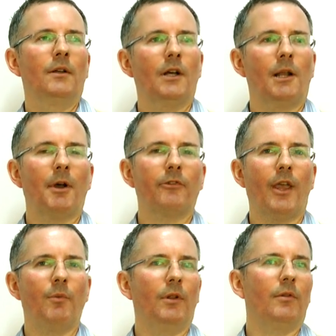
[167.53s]
And I might
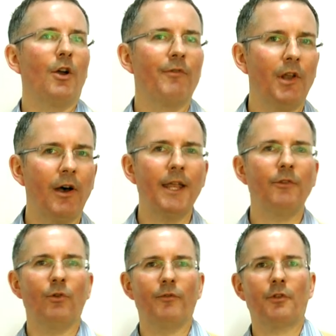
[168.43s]
say, well,
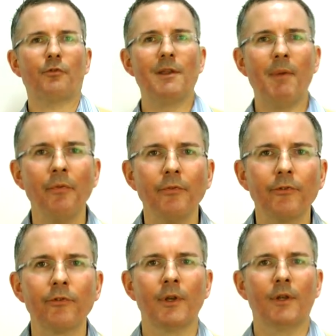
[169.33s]
overnight or for 3
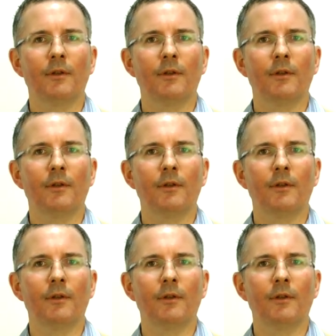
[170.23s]
months.